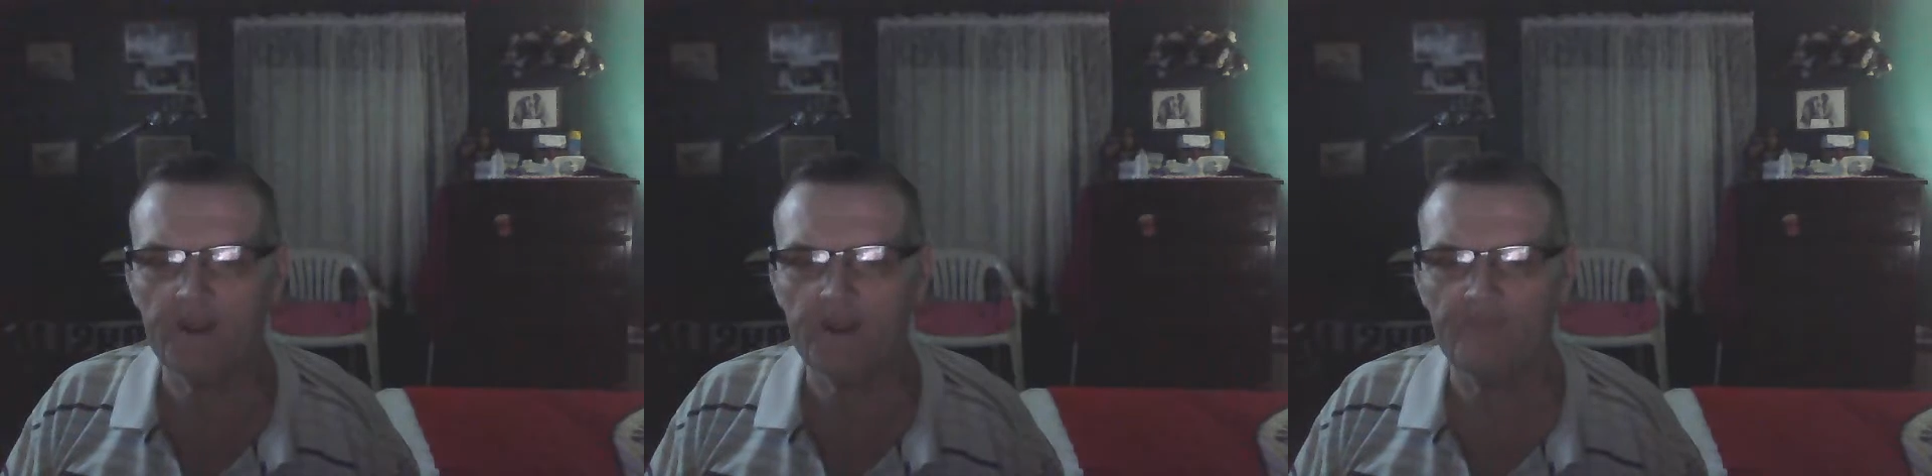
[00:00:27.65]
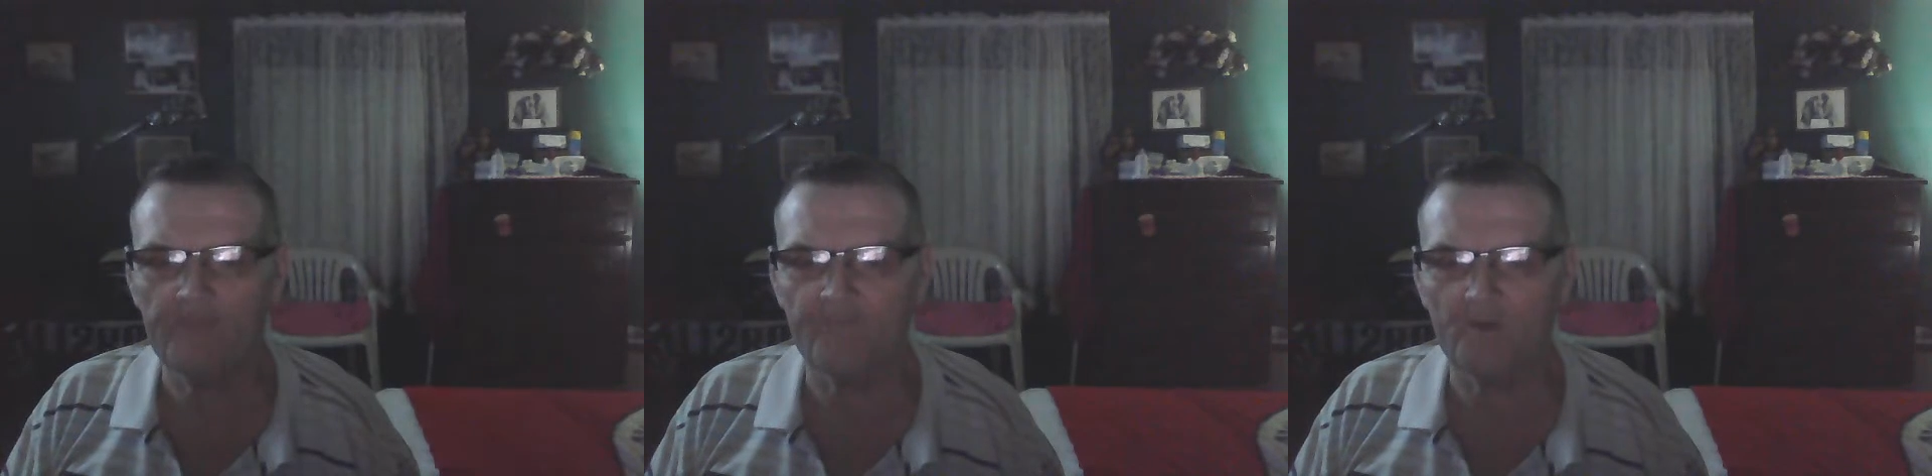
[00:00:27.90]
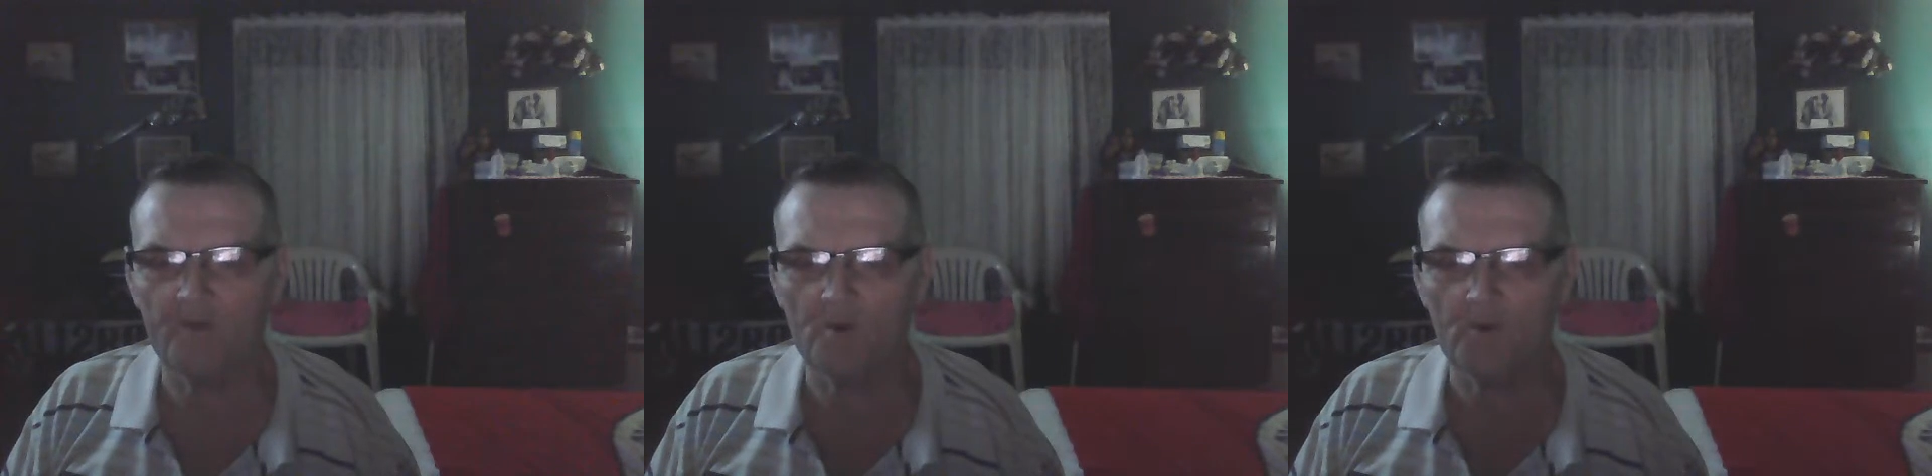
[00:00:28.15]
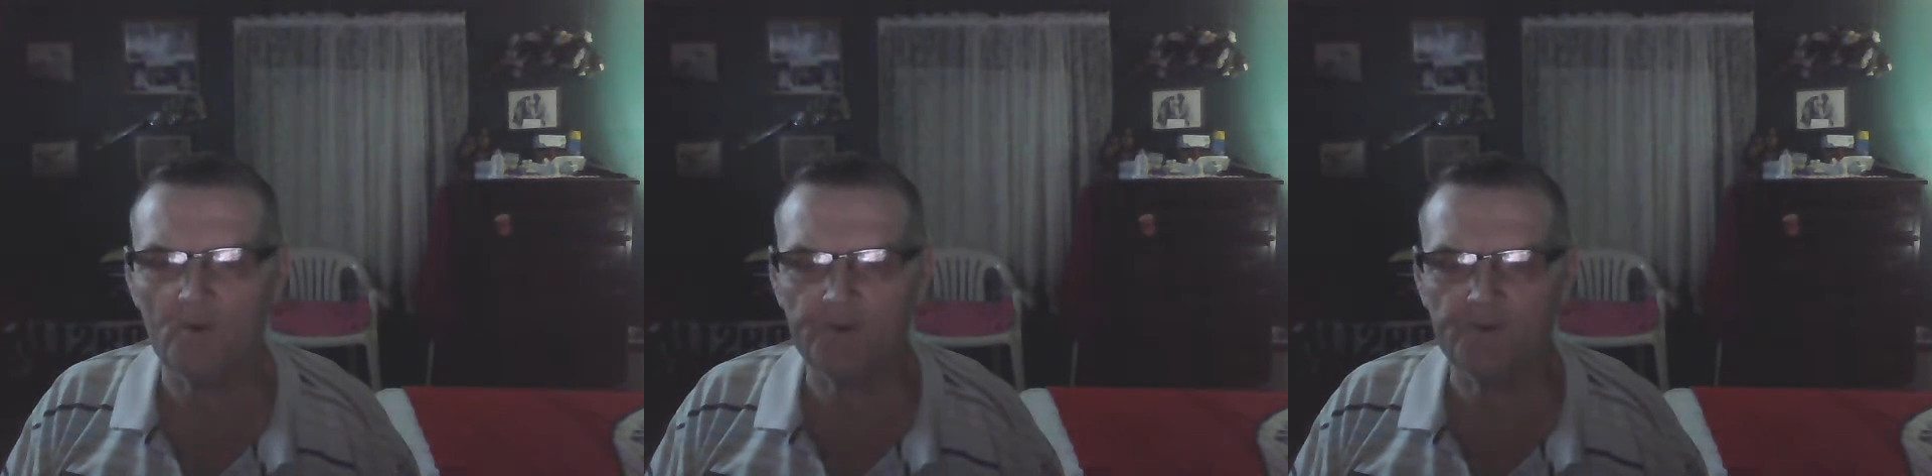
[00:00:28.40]
Fairmont, West
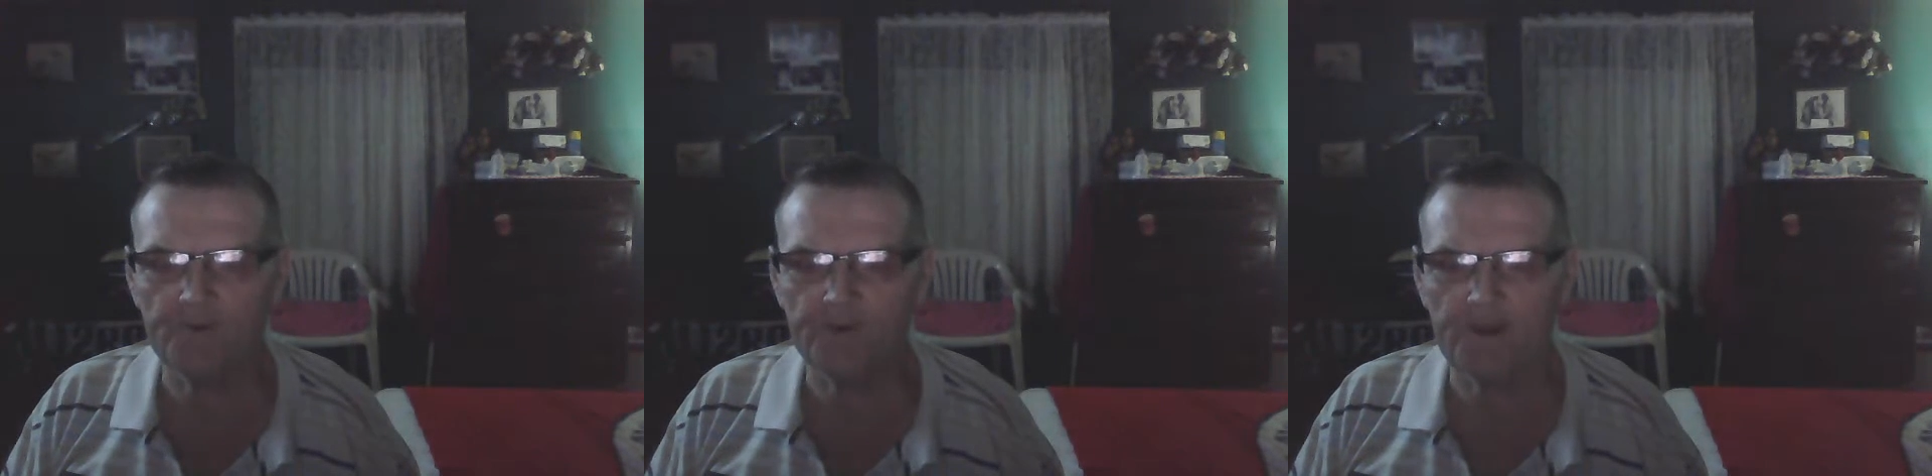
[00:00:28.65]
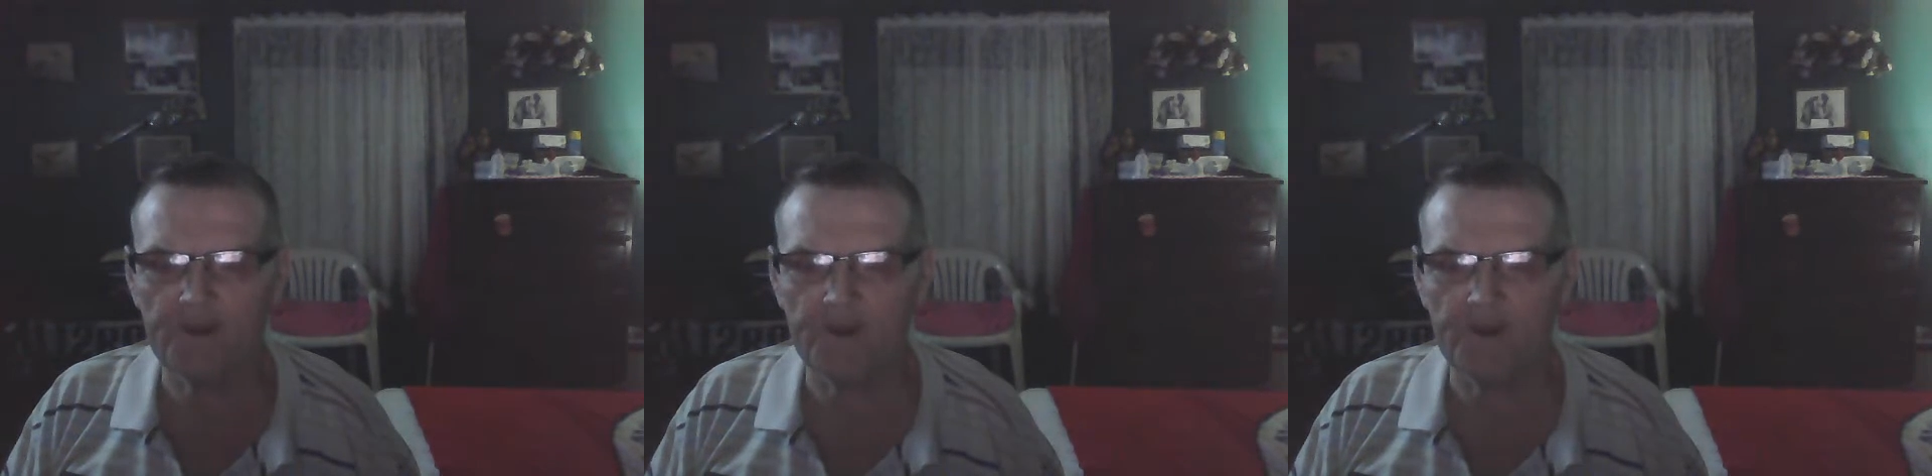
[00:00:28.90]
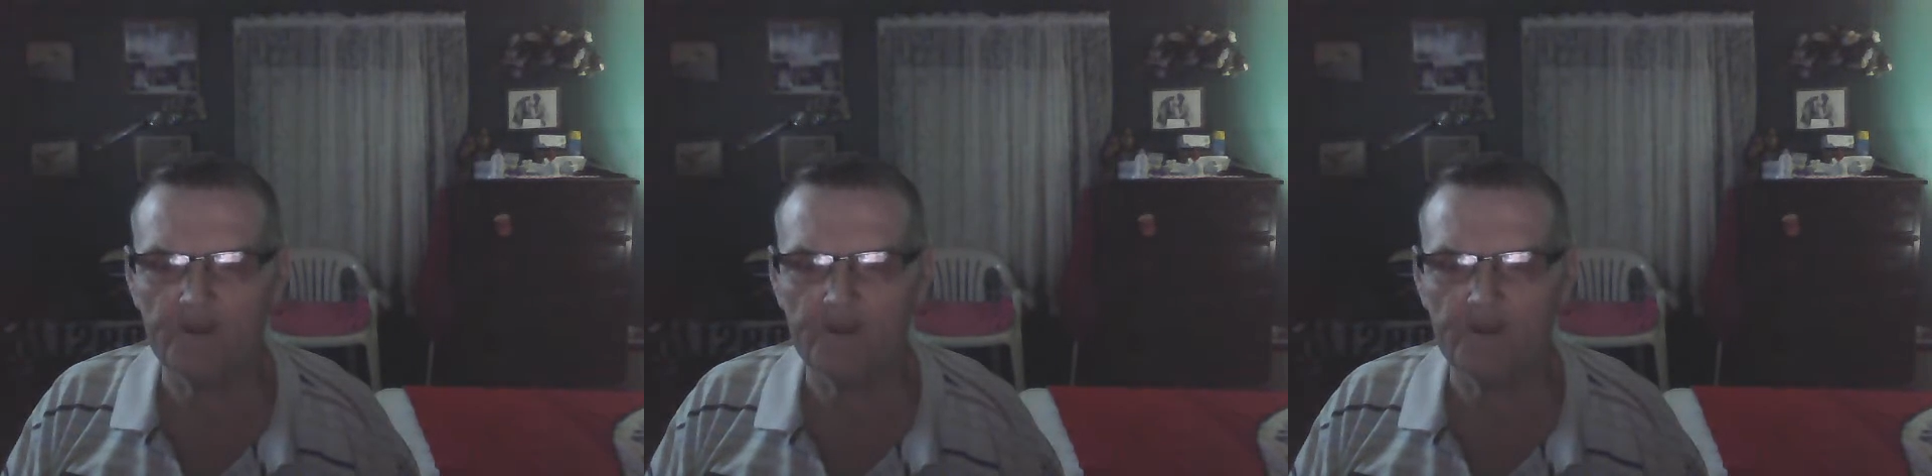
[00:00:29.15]
Virginia.